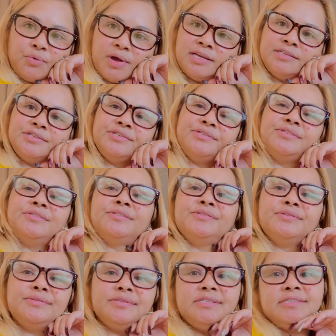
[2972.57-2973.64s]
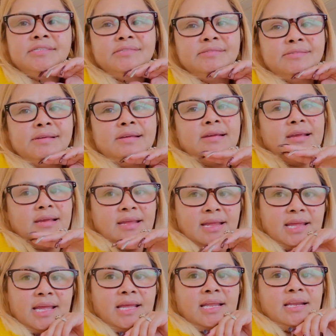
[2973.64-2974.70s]
questions,
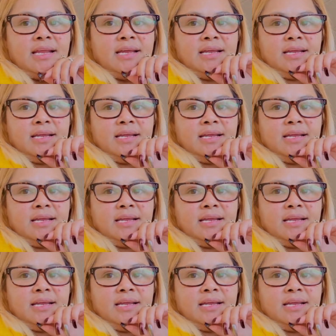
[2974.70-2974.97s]
and